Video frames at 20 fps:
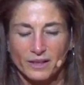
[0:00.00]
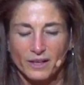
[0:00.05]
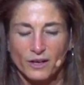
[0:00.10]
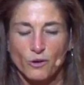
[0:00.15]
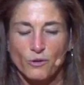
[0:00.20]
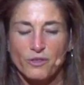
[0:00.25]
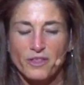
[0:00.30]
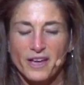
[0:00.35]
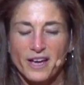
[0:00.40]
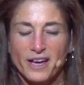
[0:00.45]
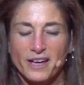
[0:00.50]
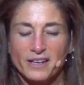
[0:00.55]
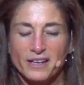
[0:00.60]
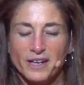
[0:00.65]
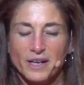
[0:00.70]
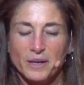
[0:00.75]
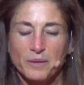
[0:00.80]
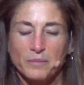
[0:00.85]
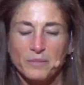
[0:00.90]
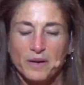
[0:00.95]
Oh,
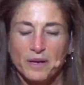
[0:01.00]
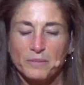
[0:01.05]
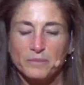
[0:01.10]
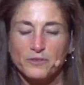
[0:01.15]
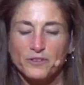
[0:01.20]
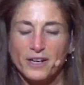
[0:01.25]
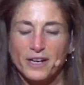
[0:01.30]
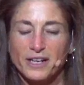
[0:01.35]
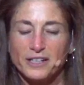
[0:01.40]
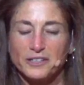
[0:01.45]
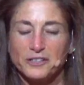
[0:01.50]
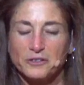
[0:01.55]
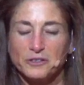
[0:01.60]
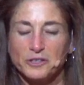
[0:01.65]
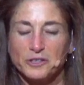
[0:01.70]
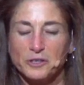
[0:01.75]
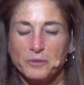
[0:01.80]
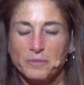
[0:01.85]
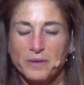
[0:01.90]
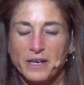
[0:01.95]
that Mom dragged you
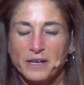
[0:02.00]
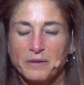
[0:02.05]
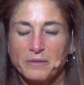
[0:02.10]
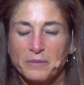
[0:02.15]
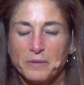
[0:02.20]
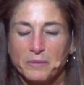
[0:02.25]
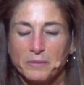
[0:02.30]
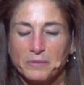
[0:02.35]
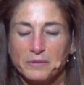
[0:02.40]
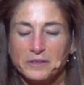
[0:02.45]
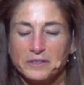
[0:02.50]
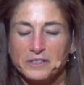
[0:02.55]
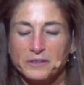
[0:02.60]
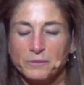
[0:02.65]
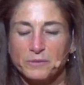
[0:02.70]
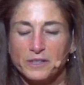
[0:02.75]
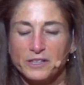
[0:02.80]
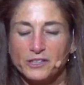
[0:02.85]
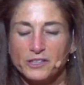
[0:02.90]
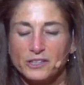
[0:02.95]
into the bedroom.
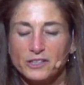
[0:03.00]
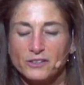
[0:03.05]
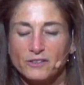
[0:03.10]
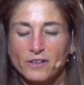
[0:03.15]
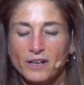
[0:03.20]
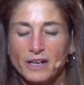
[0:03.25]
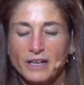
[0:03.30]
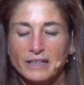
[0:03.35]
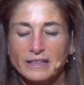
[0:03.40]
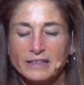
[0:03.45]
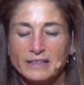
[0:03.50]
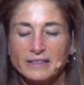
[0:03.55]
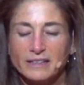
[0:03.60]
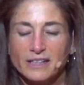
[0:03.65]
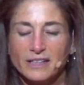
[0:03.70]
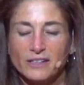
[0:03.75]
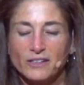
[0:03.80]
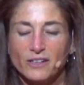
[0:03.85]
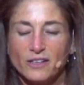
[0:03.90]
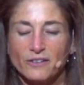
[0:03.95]
When she tried to
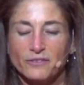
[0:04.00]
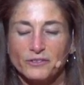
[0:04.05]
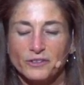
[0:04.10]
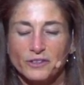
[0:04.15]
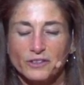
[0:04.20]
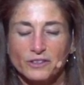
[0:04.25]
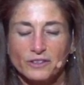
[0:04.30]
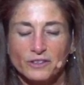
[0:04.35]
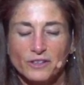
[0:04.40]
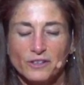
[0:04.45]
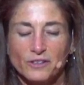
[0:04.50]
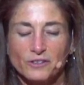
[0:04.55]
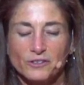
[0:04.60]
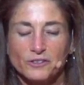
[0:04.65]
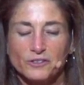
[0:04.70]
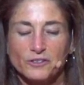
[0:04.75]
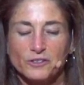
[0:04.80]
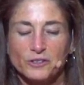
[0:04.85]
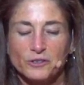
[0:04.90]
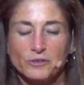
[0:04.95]
take off your
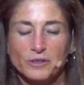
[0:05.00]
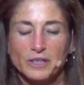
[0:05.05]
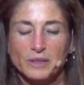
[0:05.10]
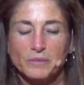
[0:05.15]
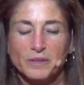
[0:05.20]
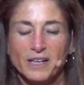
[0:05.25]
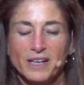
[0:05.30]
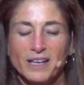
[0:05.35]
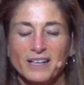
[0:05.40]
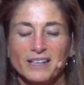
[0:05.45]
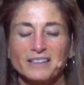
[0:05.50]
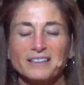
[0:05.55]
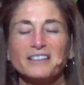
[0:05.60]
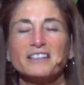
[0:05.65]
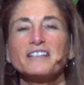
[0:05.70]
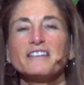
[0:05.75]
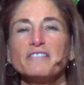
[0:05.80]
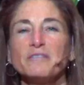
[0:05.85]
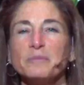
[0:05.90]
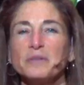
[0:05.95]
clothes, you screamed,
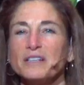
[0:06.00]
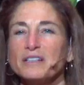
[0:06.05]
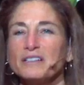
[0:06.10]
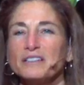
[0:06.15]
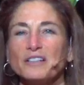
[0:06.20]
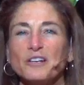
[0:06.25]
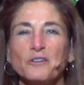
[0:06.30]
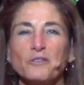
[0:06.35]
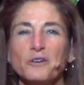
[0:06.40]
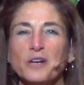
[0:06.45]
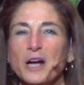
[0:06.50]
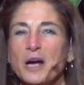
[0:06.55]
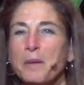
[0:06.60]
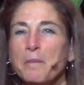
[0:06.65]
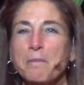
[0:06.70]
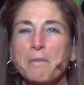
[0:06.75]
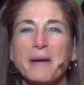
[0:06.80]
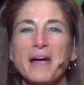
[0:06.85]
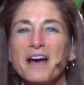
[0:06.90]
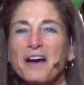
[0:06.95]
leave me alone,
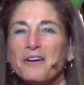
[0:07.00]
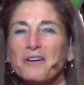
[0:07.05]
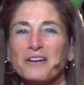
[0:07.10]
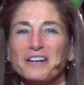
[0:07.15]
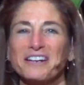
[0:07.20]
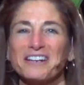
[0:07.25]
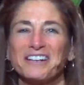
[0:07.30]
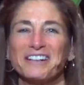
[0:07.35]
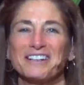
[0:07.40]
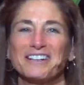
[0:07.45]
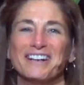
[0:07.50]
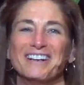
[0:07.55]
I'm married.